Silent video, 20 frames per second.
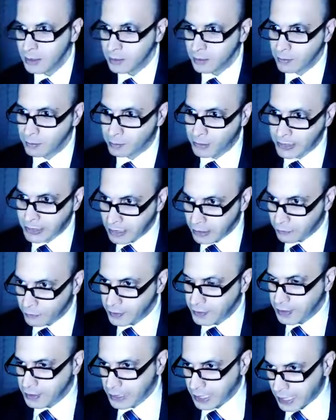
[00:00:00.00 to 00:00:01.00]

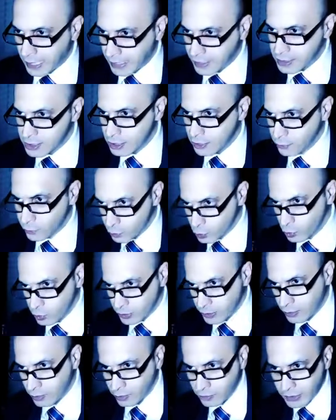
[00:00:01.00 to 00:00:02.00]
behaving and acting through
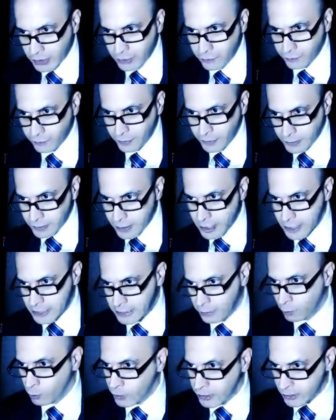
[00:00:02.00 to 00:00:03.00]
their life in the
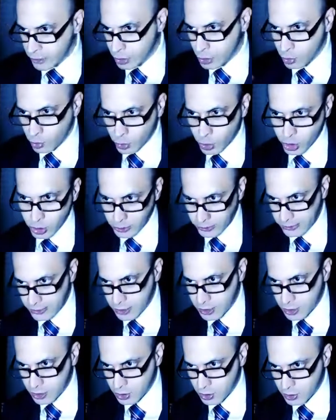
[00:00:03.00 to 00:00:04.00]
same way as
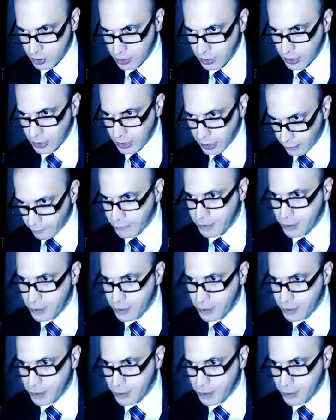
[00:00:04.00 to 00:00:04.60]
socialists, having